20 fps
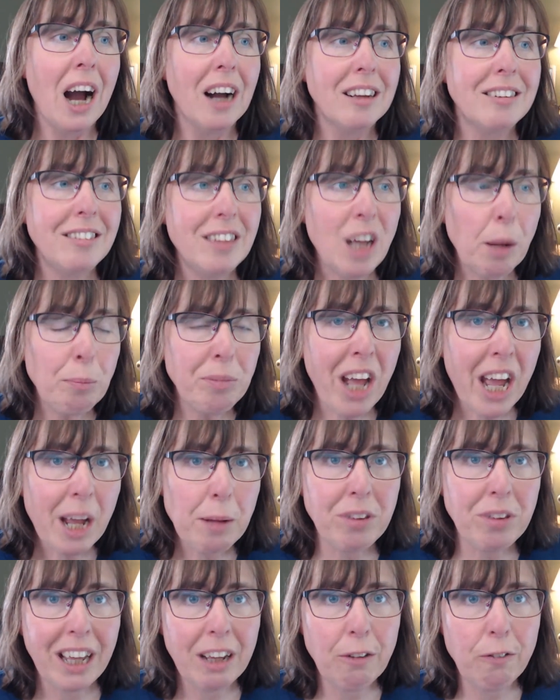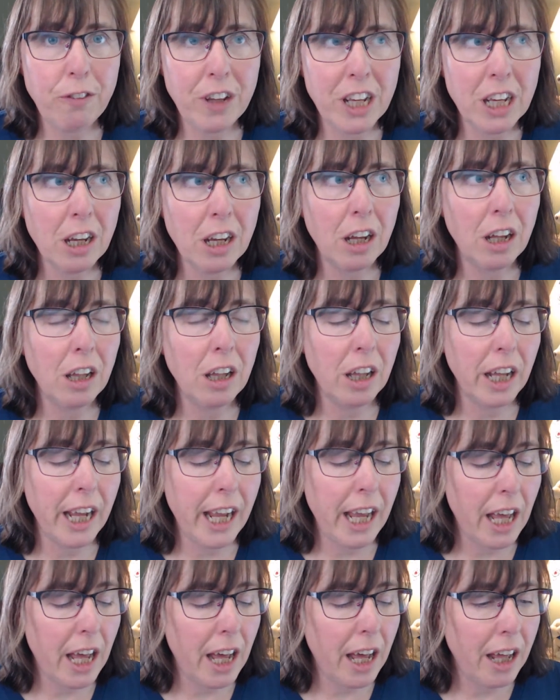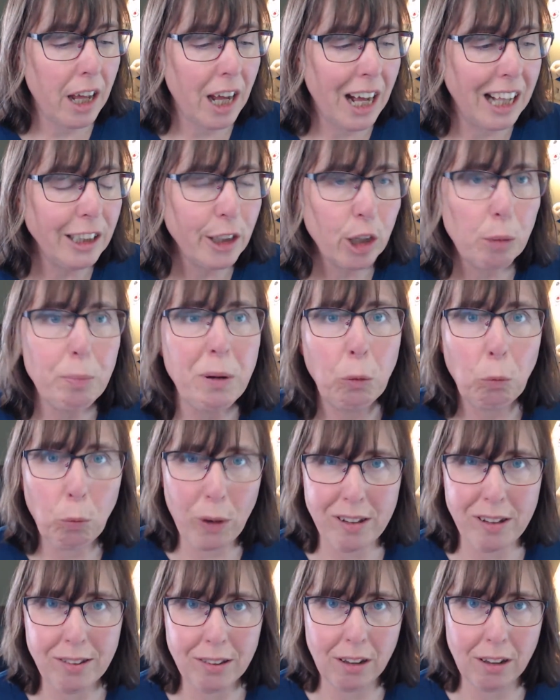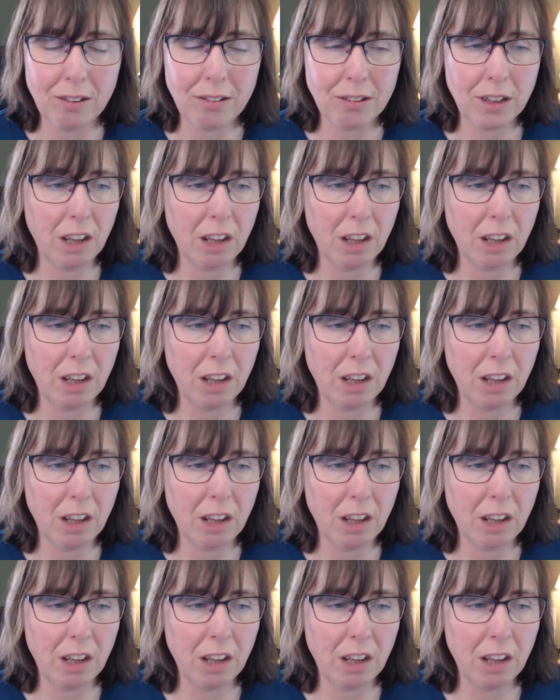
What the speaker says: sometimes I feel a little bit restless.